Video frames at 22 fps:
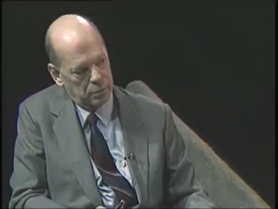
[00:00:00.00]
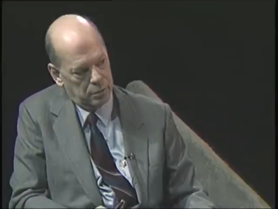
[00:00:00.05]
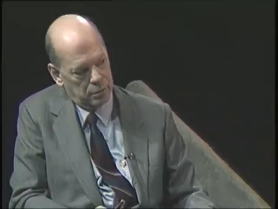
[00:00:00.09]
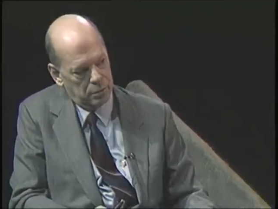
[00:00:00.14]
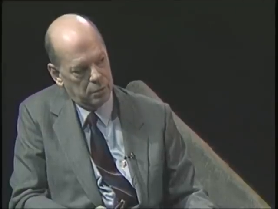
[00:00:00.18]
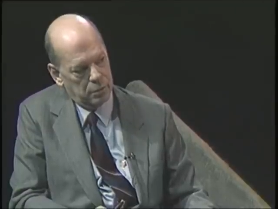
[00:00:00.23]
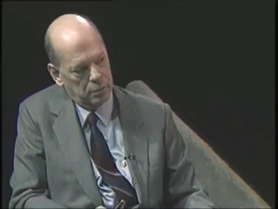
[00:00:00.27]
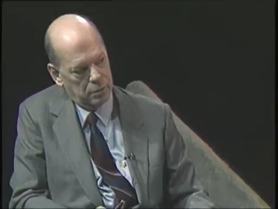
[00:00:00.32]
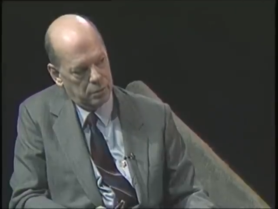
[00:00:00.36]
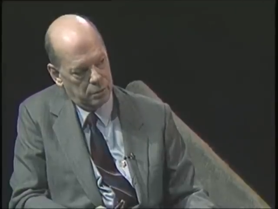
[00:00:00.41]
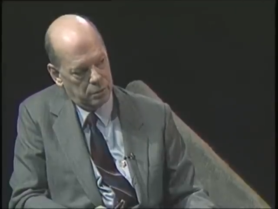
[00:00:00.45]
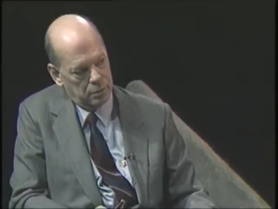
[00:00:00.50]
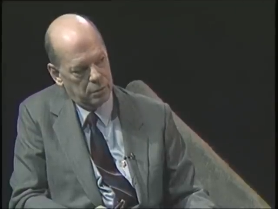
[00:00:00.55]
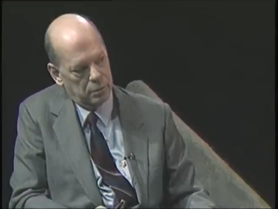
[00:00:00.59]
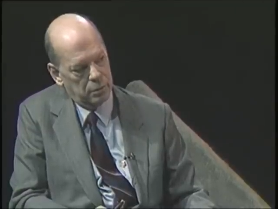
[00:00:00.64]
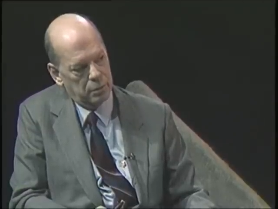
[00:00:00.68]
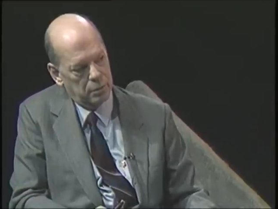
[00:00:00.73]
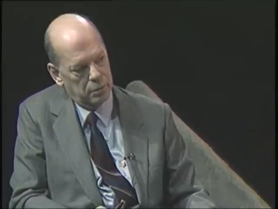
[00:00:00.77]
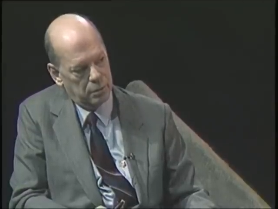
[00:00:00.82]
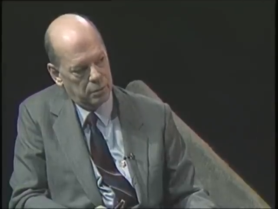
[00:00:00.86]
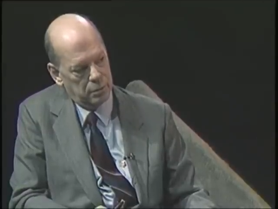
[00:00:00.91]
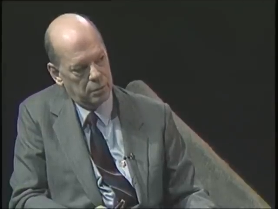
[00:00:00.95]

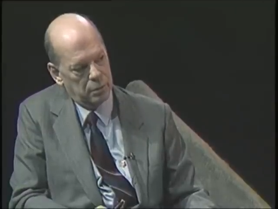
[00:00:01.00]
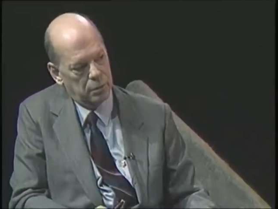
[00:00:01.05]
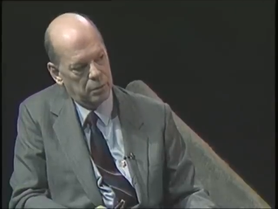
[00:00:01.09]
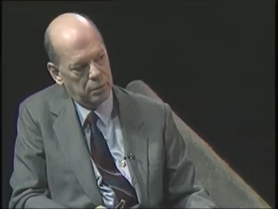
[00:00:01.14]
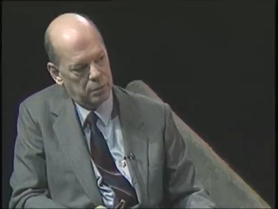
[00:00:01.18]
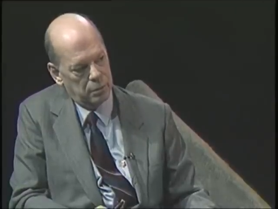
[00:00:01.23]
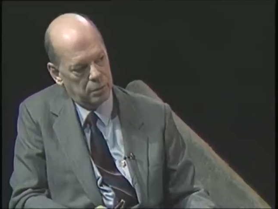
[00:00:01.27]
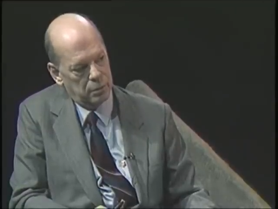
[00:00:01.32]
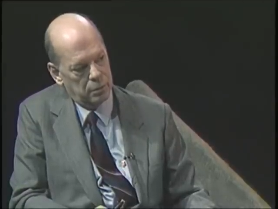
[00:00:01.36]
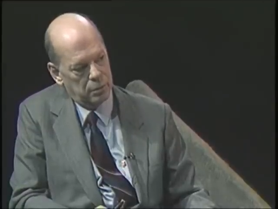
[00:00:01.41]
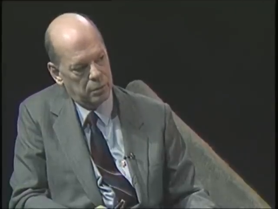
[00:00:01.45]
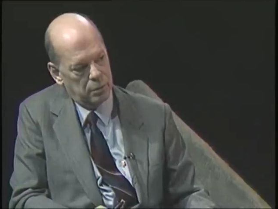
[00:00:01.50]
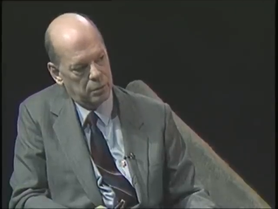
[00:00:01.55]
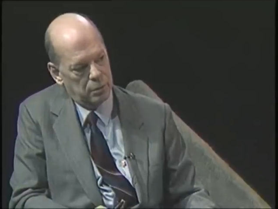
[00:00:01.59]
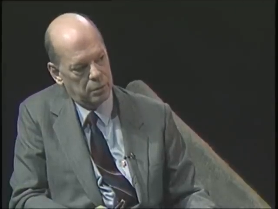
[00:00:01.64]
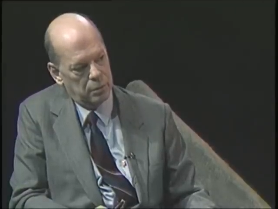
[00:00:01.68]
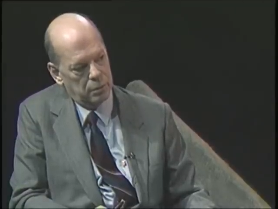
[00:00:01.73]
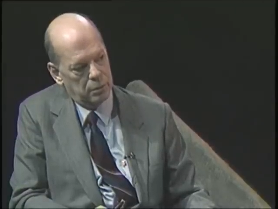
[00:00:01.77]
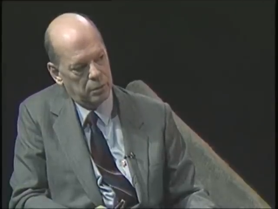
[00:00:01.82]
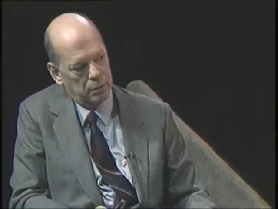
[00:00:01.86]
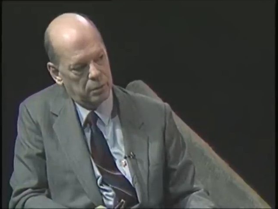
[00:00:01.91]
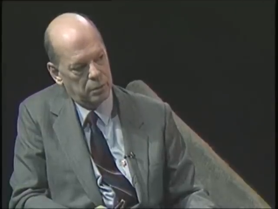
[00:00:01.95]

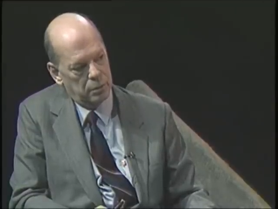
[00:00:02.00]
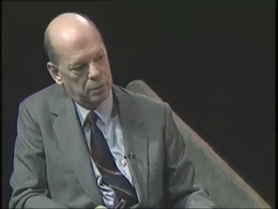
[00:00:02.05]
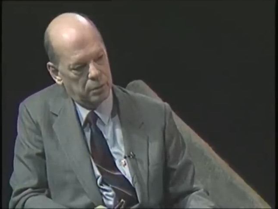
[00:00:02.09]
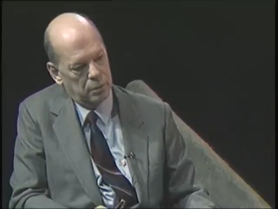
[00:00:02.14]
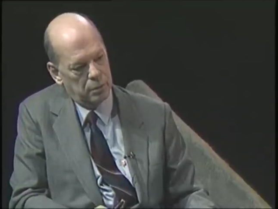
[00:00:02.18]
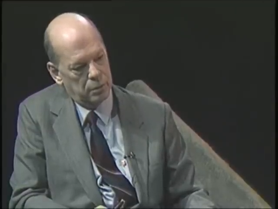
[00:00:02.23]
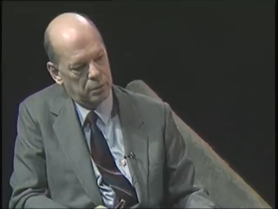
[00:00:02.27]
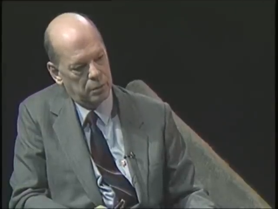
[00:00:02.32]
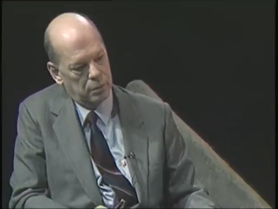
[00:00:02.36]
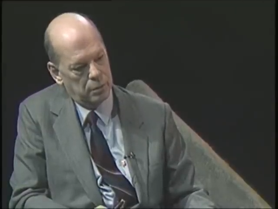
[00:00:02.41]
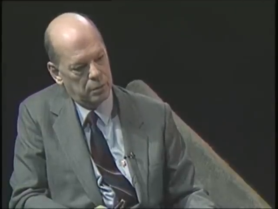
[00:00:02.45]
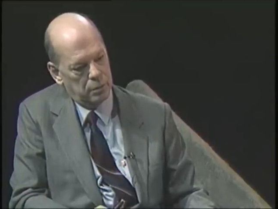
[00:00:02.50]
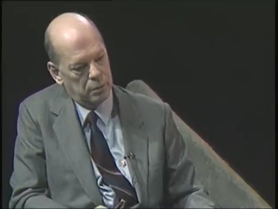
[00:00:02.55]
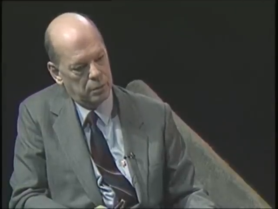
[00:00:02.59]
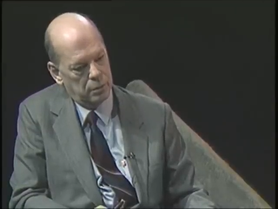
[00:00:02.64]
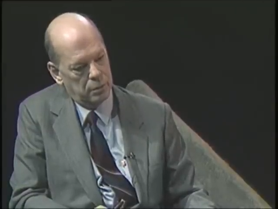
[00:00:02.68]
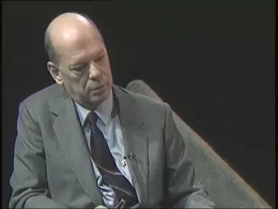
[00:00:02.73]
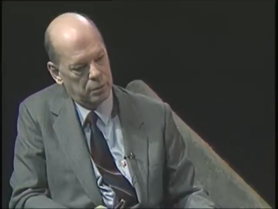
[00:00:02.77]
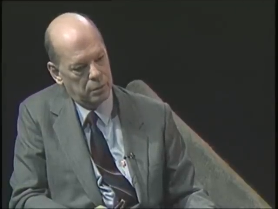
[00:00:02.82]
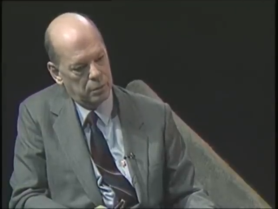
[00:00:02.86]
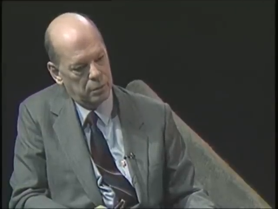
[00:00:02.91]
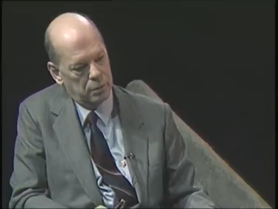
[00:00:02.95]

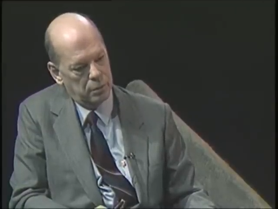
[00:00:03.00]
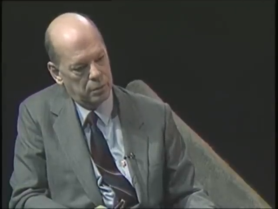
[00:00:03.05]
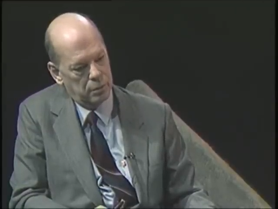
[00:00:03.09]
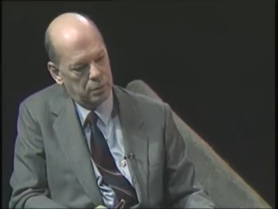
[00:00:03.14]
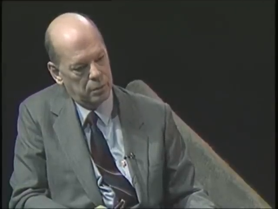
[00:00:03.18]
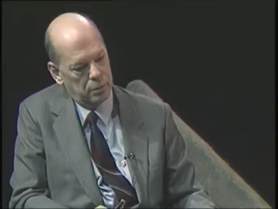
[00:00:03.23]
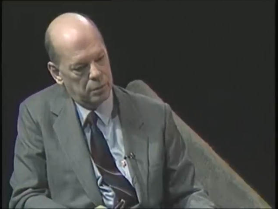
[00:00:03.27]
Nobody speaks.